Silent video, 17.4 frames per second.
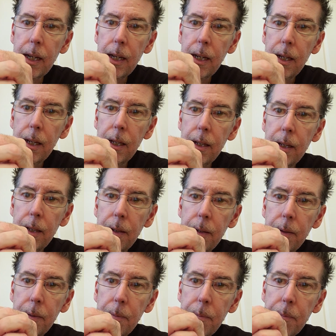
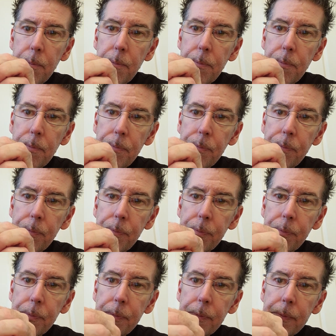
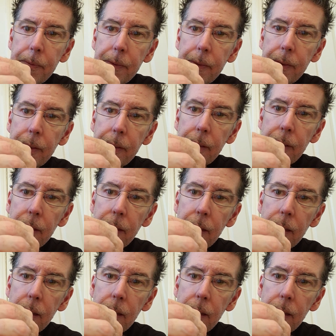Nothing is said.